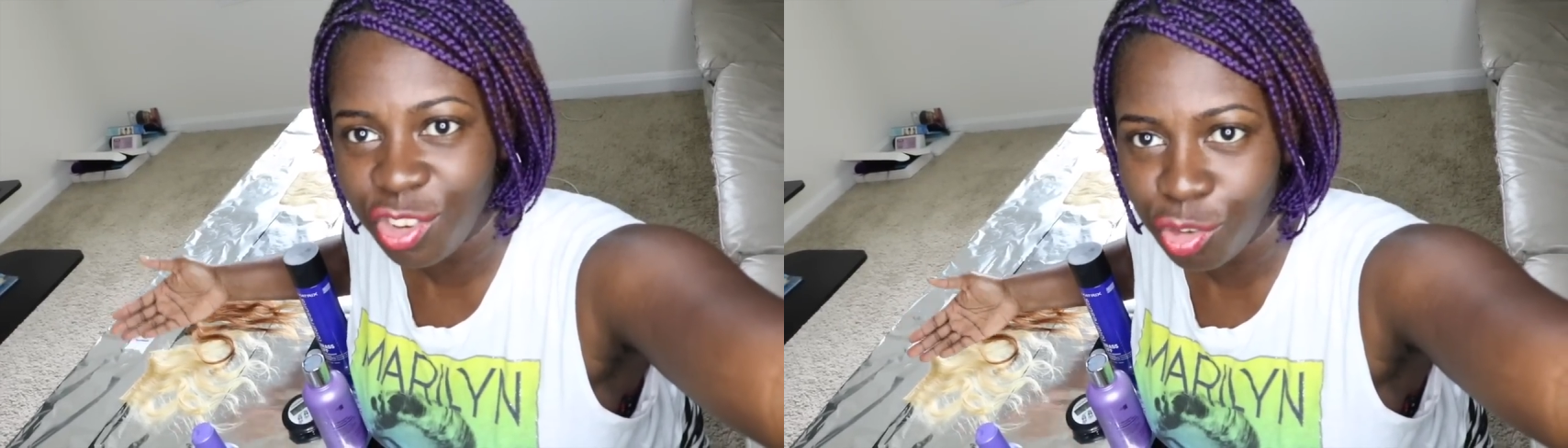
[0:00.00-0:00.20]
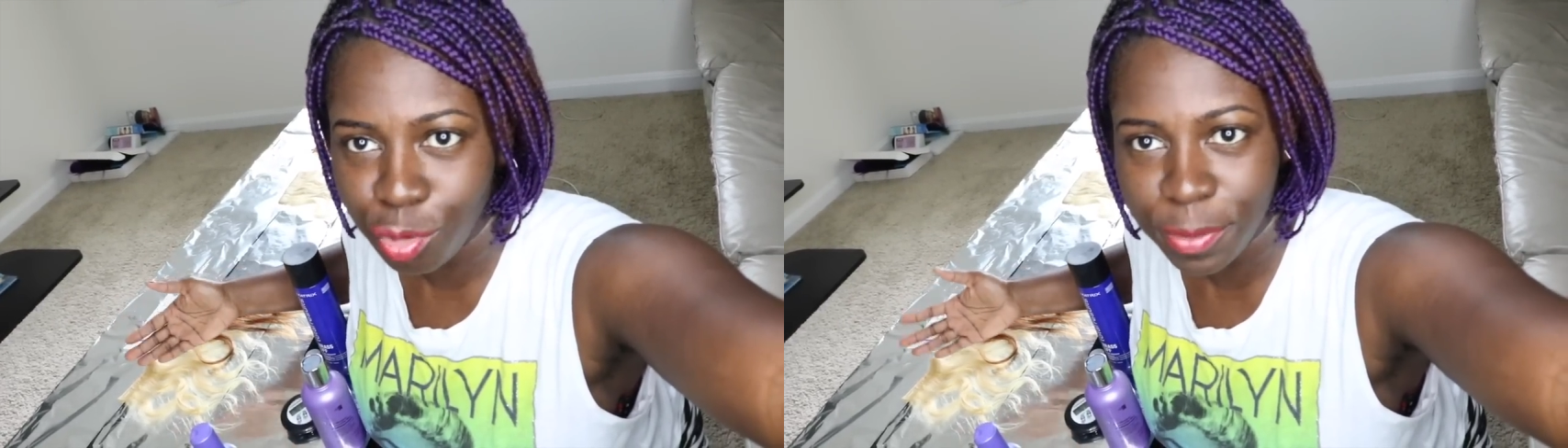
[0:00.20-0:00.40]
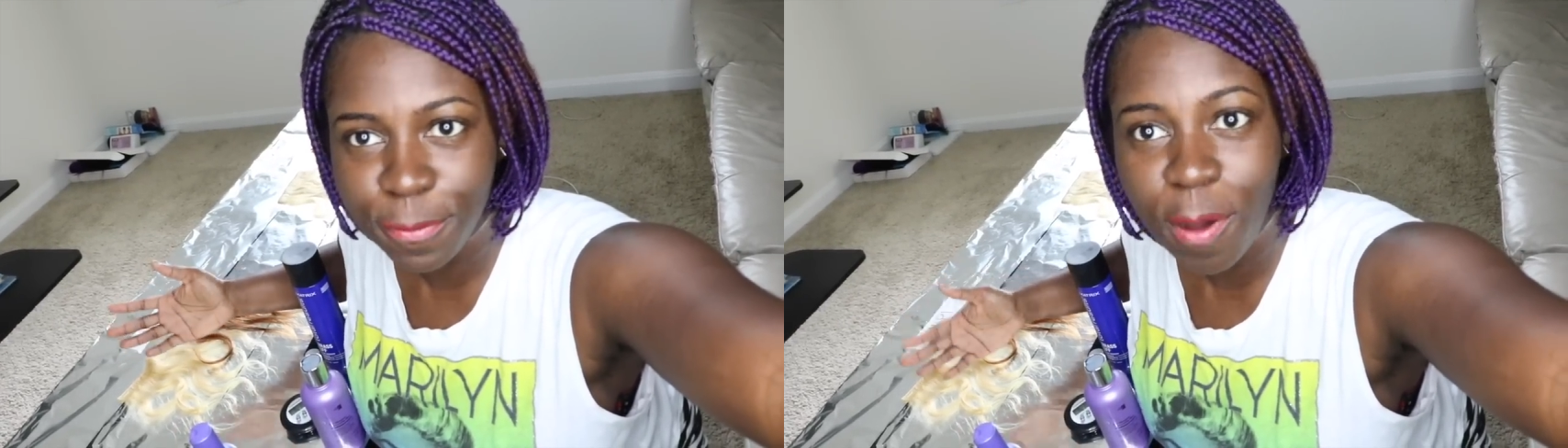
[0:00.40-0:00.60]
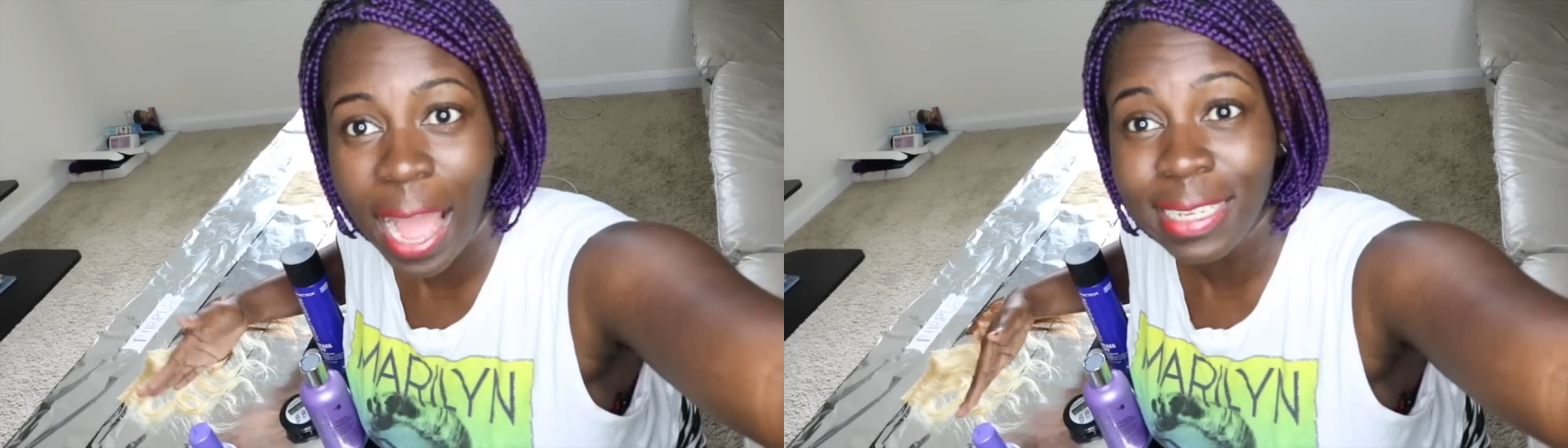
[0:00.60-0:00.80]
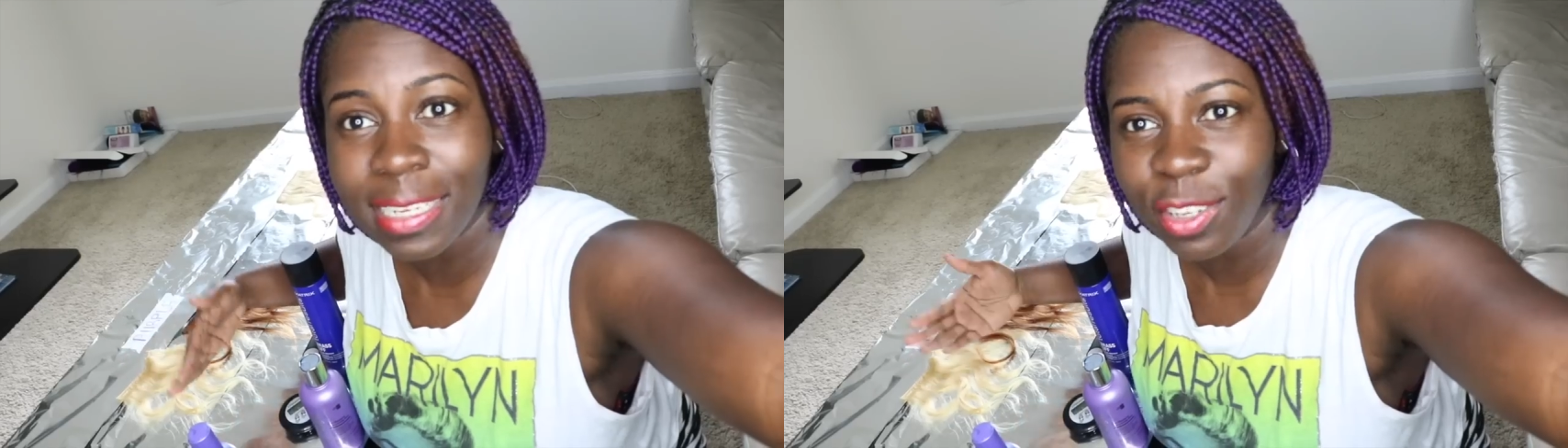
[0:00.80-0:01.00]
do before
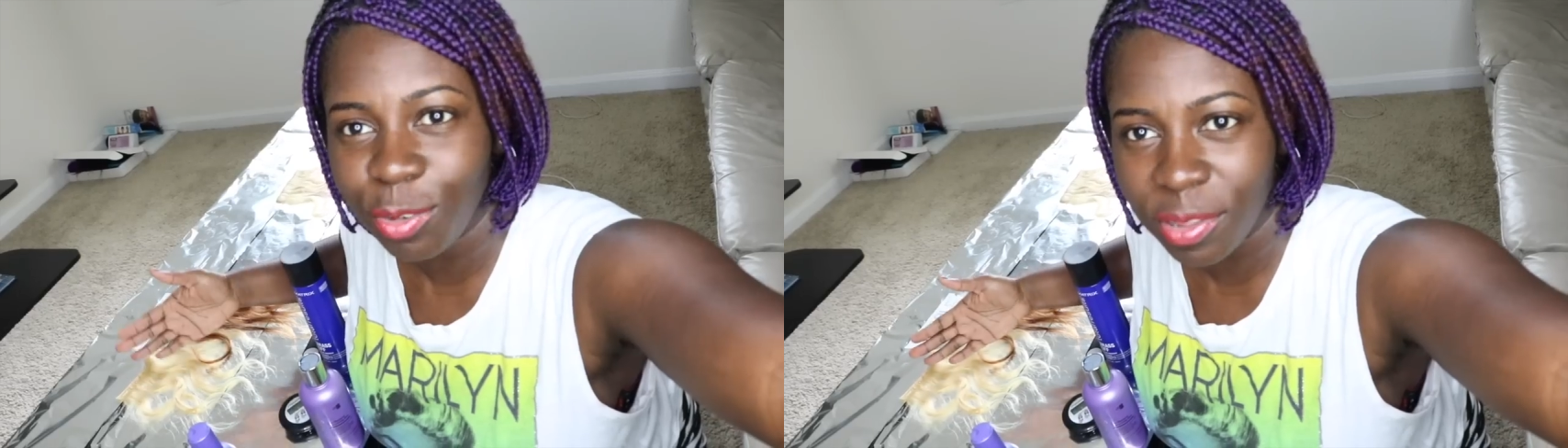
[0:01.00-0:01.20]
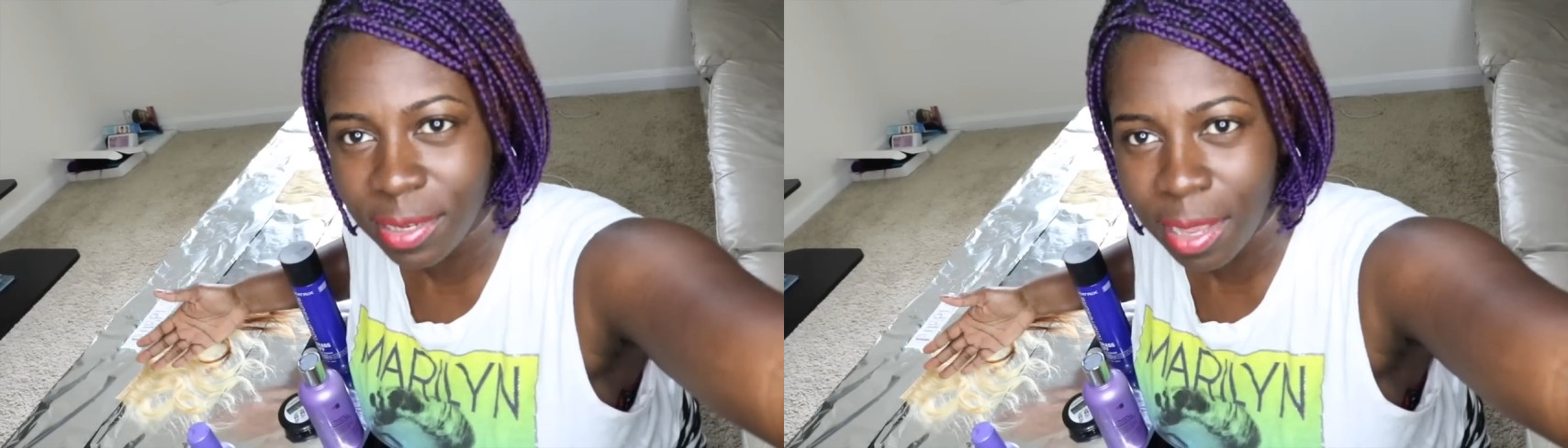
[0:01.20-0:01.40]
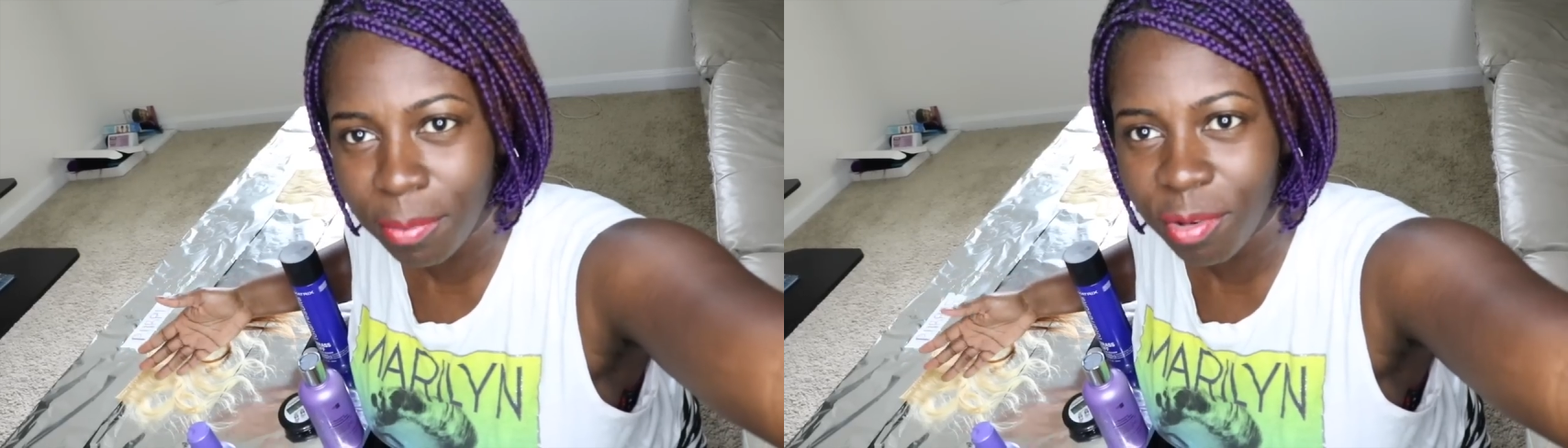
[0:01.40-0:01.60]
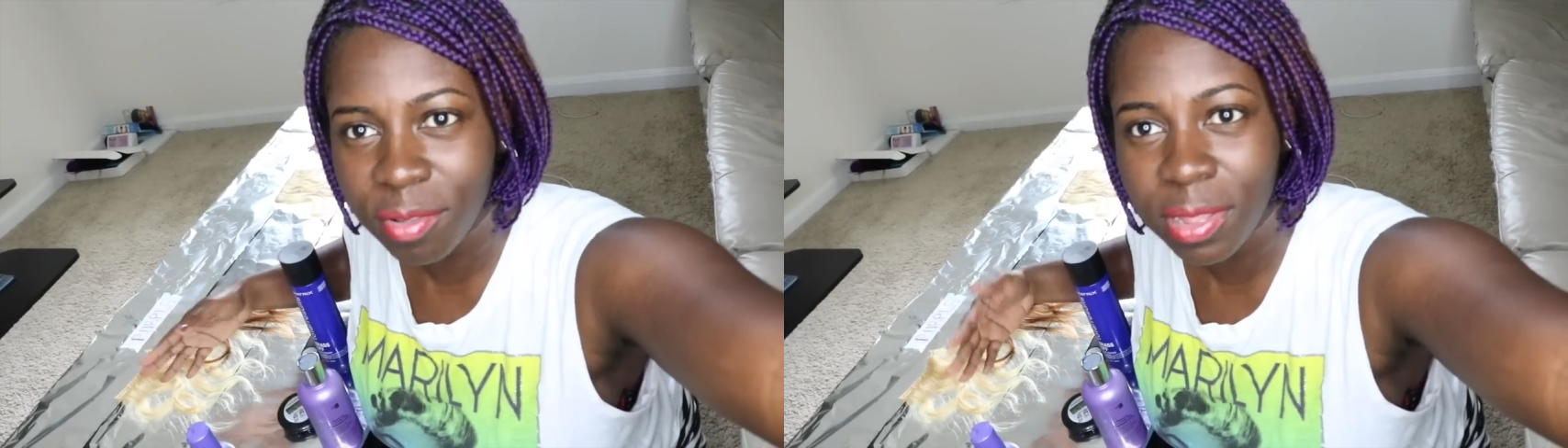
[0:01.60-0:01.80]
I actually do the demo.